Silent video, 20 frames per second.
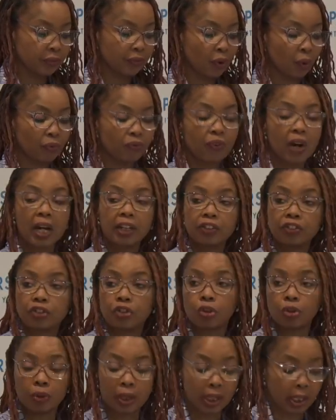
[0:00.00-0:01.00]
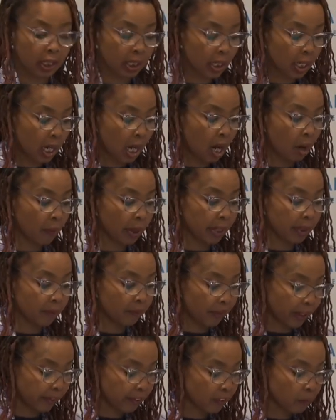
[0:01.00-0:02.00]
for fine-tuning our
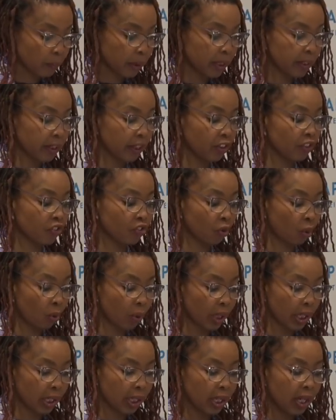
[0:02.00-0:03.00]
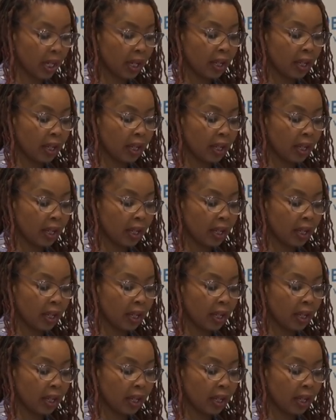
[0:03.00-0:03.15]
investment, ensuring